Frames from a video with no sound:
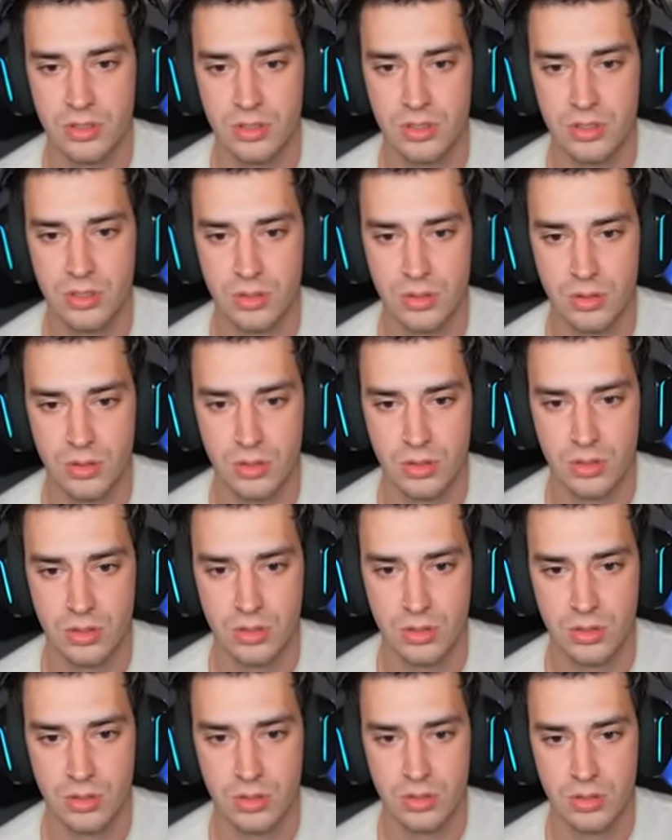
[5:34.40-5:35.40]

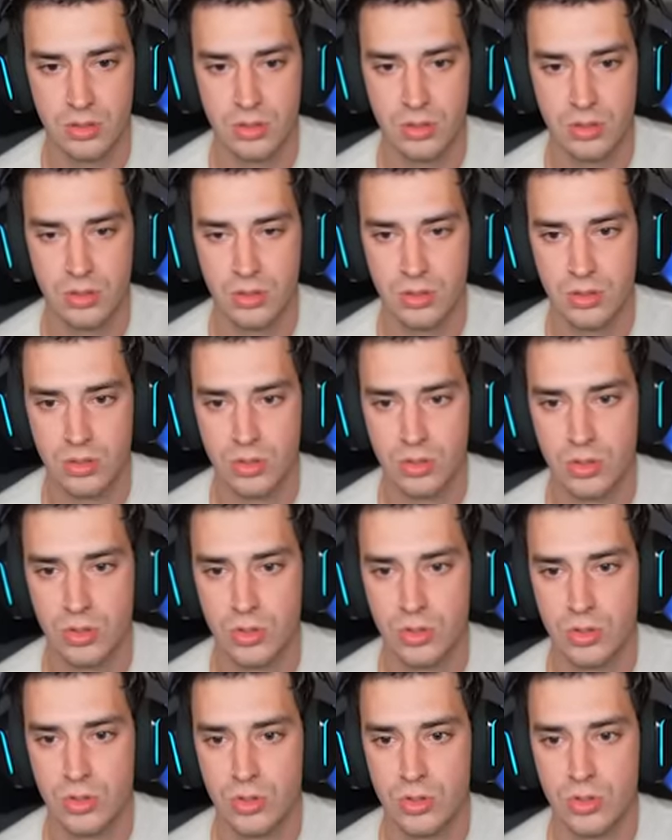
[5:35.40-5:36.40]

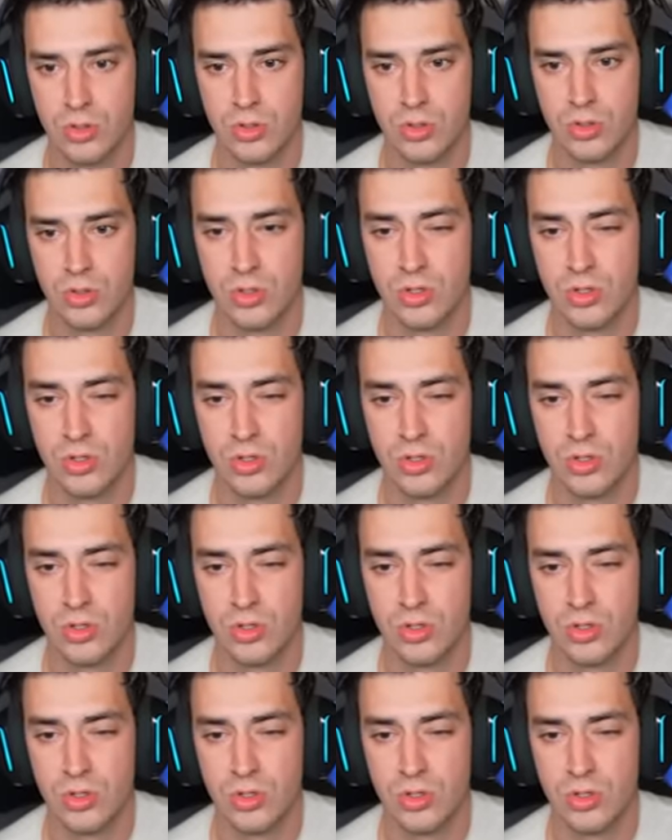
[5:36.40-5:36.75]
[no speech]